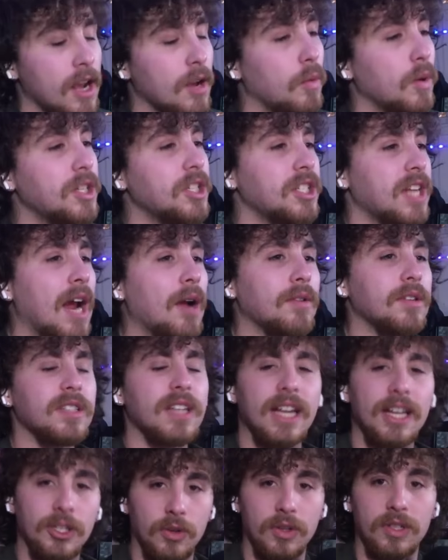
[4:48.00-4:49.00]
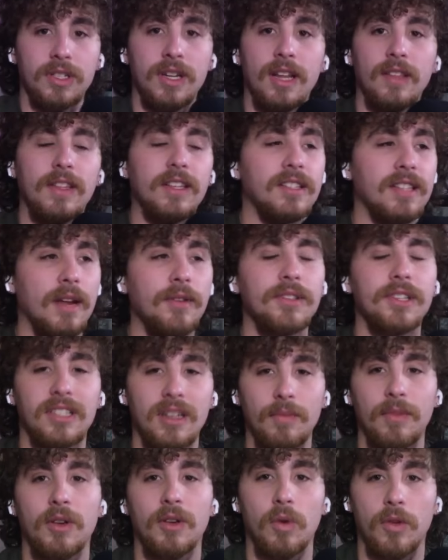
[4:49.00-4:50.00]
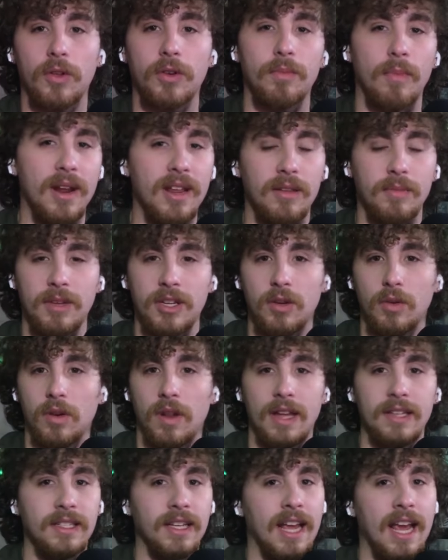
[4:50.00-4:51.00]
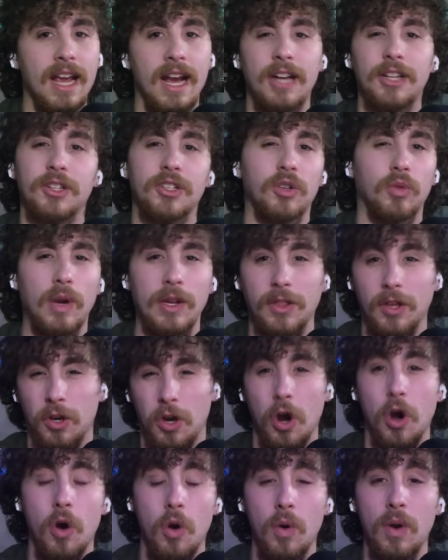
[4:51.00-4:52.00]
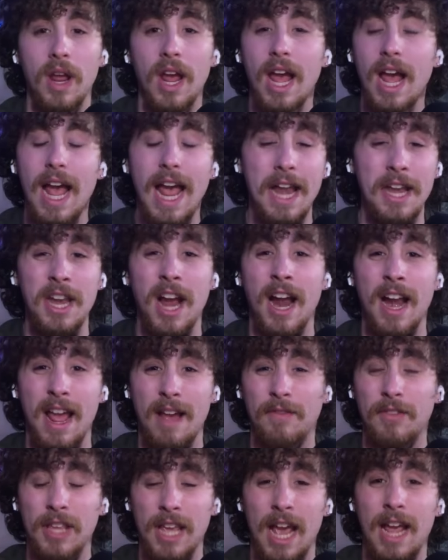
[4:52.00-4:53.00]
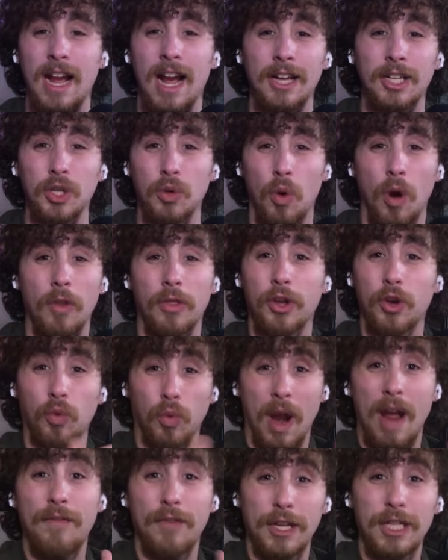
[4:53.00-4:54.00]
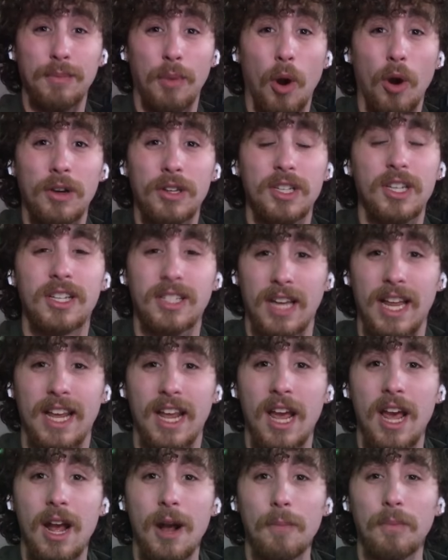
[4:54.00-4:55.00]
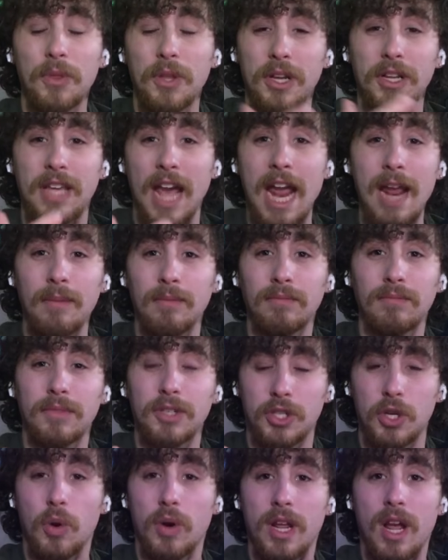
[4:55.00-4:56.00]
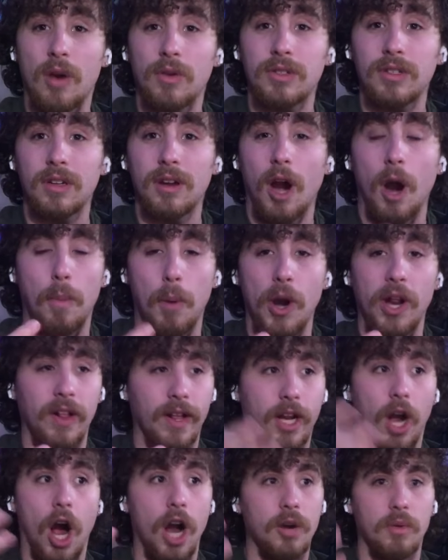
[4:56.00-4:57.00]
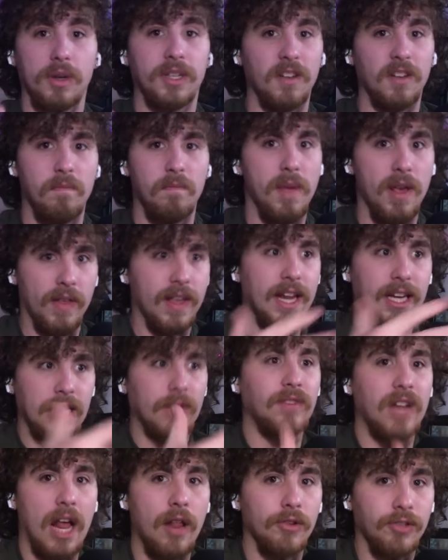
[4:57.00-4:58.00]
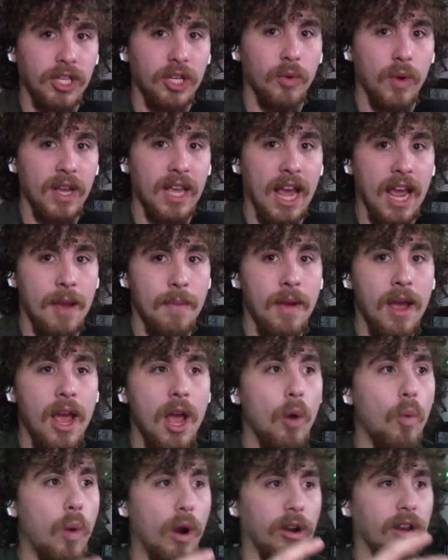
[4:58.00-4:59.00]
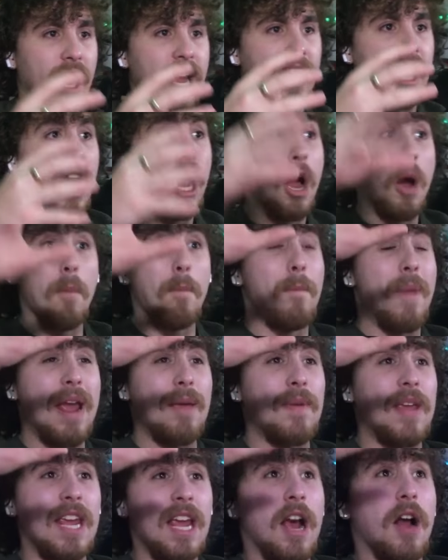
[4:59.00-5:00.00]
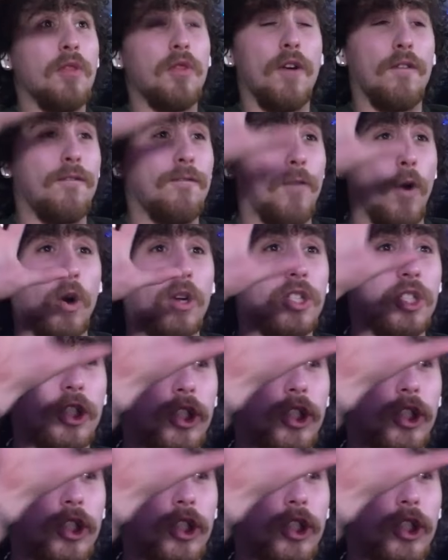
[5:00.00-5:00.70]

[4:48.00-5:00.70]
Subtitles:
Which sounds interesting. This sounds like something where they might be utilizing AI just to write the code and not have the AI do all the graphics parts. Because, like, game studios are putting like hundreds of millions of dollars into a game where like maybe the first